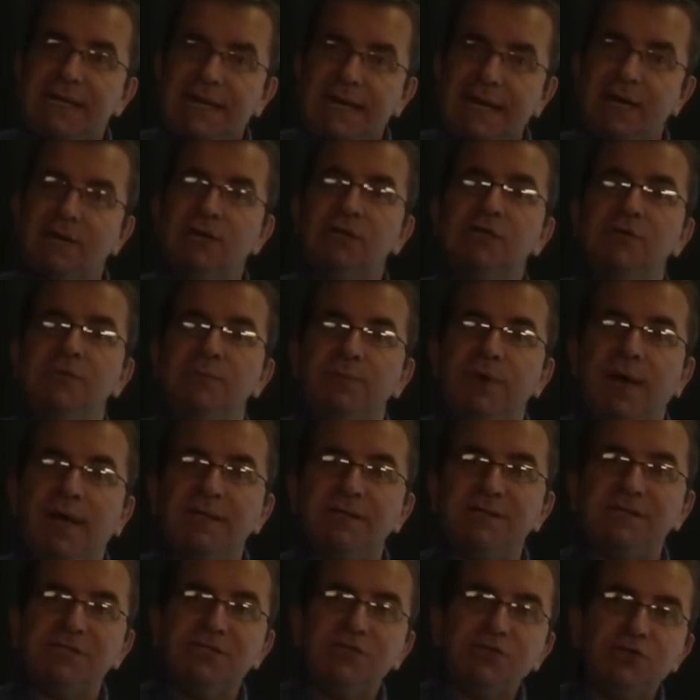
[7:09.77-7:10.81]
A good
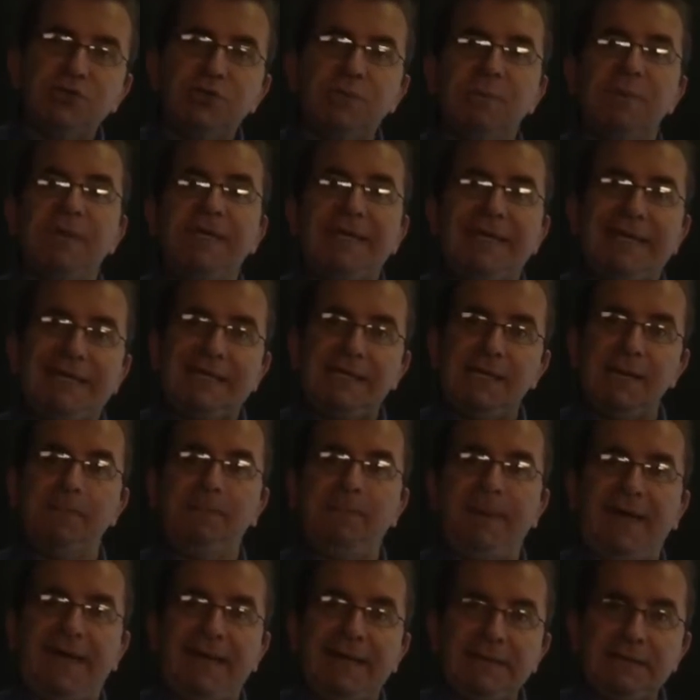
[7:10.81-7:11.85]
process should be
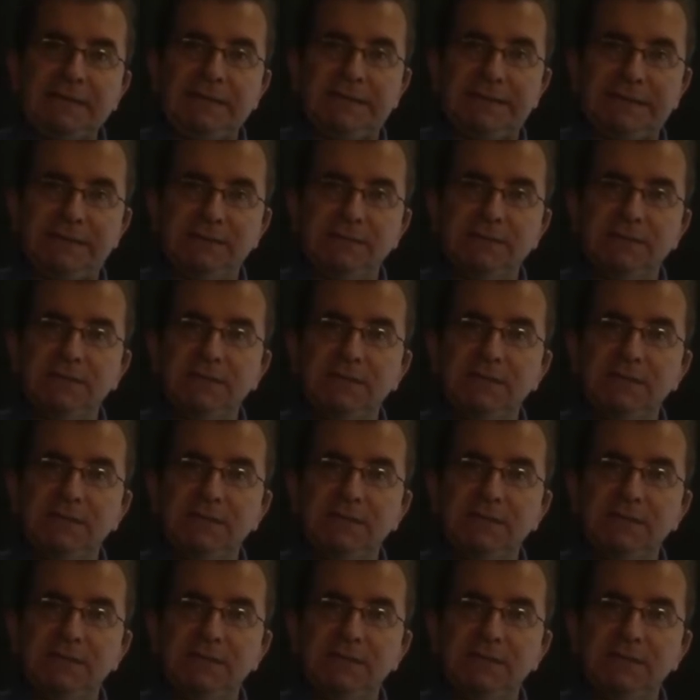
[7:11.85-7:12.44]
independent